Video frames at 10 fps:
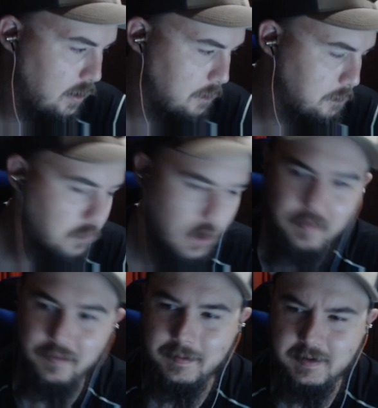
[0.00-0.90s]
I'm
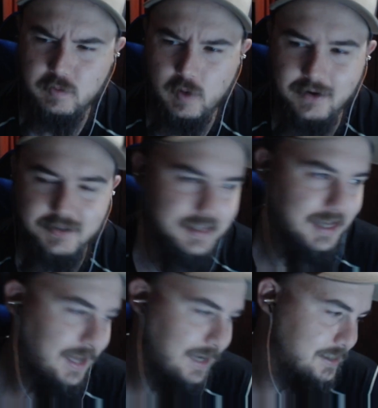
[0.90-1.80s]
probably mispronouncing that
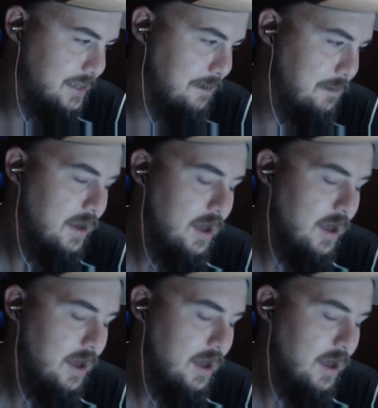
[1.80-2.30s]
last name.